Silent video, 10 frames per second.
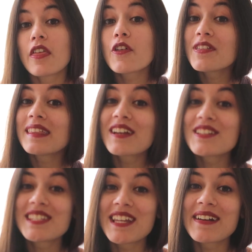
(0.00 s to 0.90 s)
Another thing to
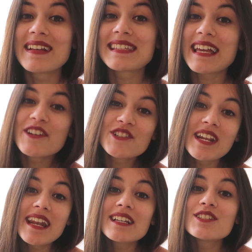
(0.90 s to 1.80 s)
consider is that your
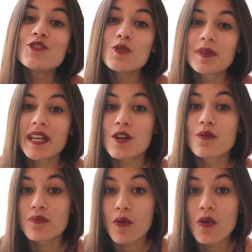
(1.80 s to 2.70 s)
genetics do play
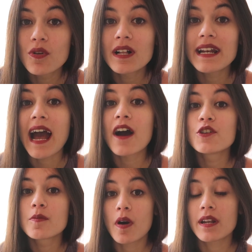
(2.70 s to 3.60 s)
a role in how
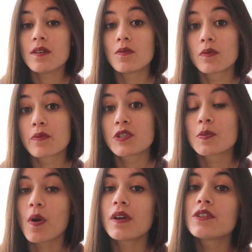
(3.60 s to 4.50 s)
your body will
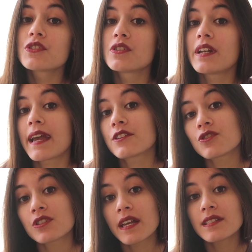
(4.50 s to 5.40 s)
respond to certain
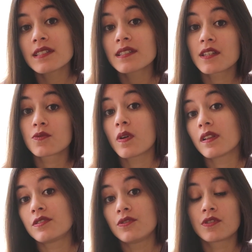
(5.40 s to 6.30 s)
exercises as
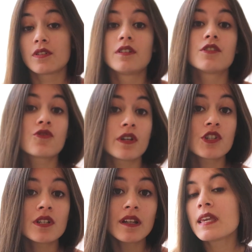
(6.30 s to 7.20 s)
well as to certain
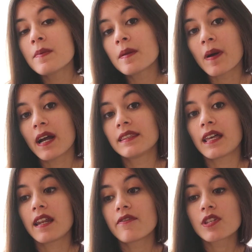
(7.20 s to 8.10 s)
nutrition. Keep in mind
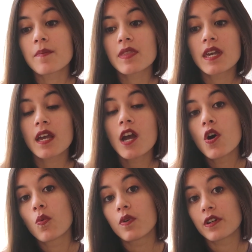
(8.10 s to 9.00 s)
that if something
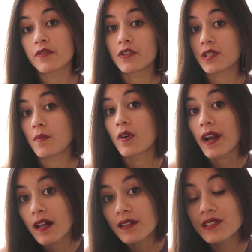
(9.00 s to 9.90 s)
works for
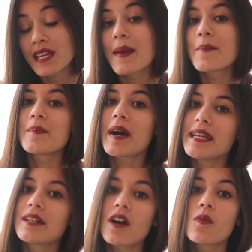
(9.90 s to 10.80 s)
someone else, it
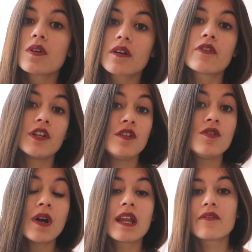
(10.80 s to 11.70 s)
might not work for
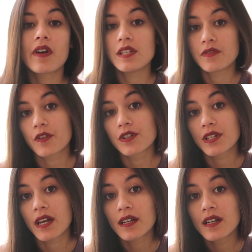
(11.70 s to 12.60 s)
you, and vice
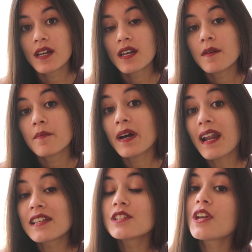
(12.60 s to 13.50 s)
versa.
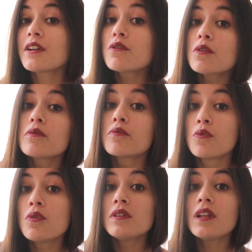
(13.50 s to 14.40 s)
But as a general
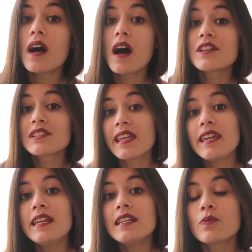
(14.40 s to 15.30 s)
rule, us
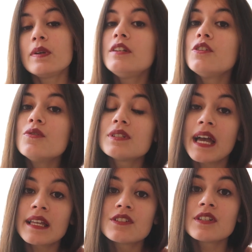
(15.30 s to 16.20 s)
ladies, we do
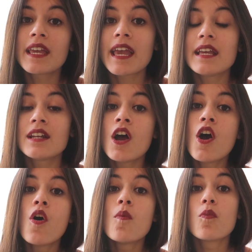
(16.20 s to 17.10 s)
tend to gain
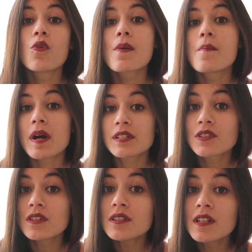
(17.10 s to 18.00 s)
more
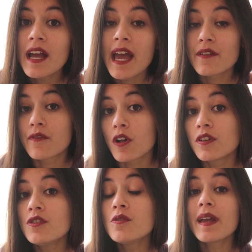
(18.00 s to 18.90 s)
muscle and
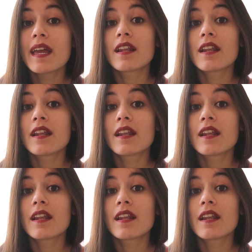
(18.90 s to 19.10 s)
volume